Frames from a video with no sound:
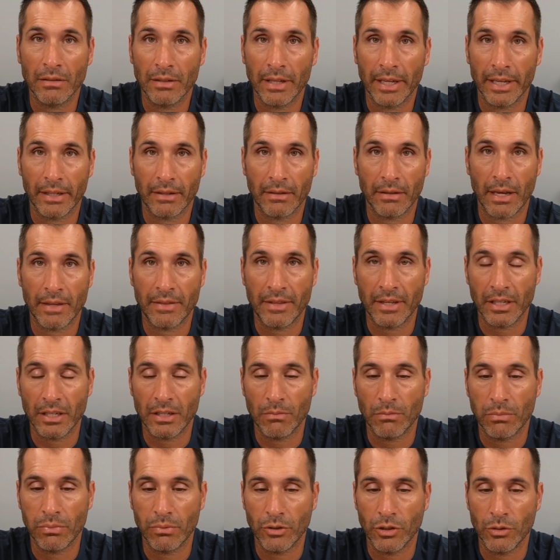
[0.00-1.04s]
Like, I think
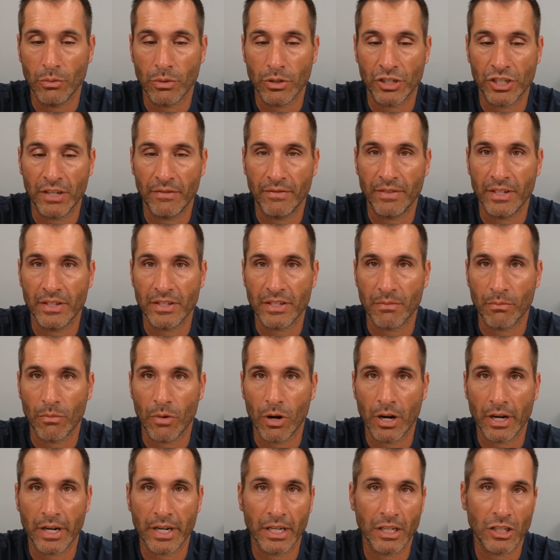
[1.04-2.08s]
you, you were shifting some
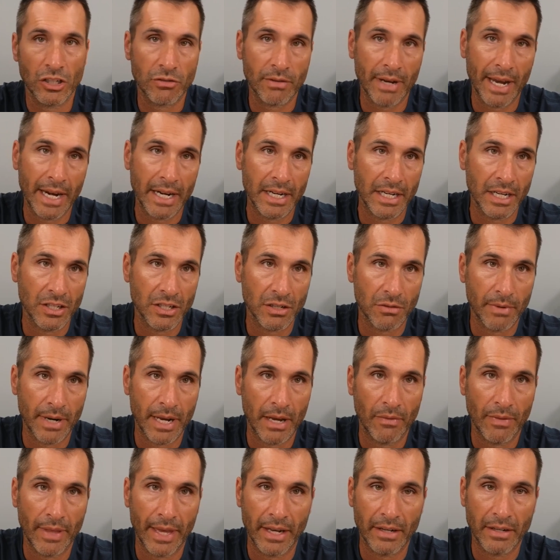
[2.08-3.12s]
marketing strategies
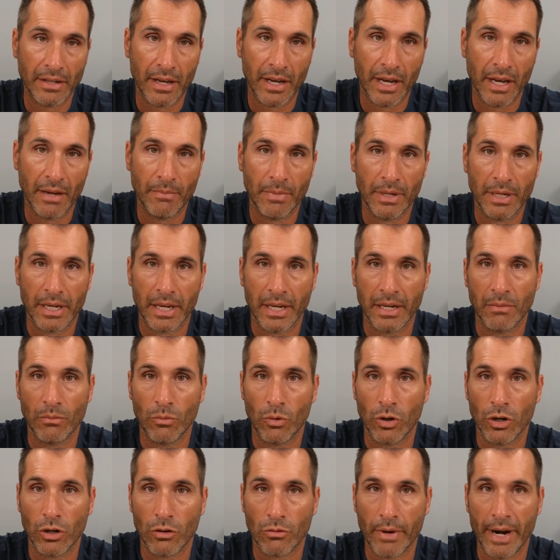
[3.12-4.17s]
around that time and kind of
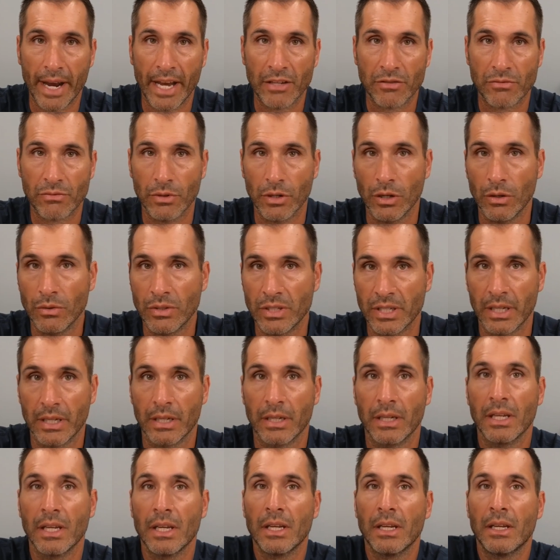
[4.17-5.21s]
more grassroots and
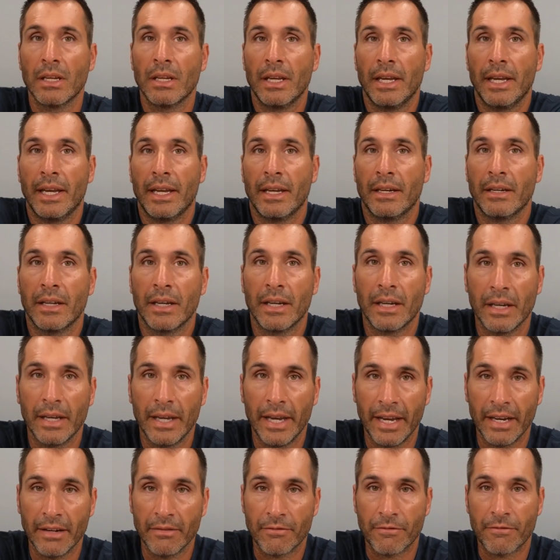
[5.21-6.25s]
and uh,
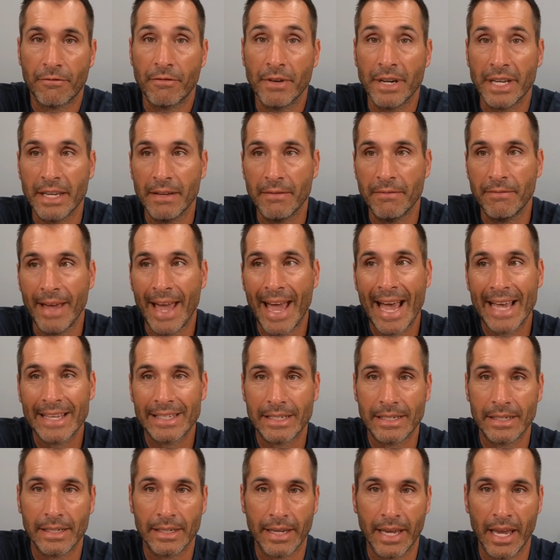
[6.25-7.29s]
and freaky
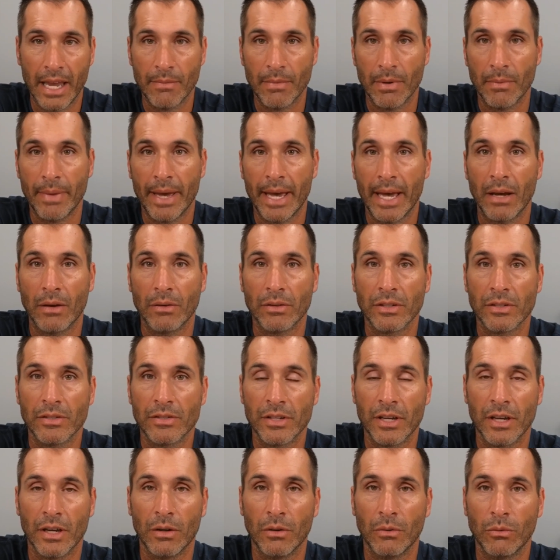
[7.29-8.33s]
fast came about. Yep.
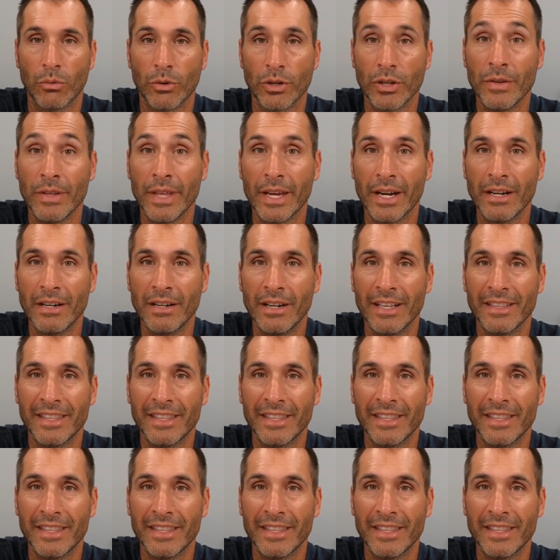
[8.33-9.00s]
So were you there at yep.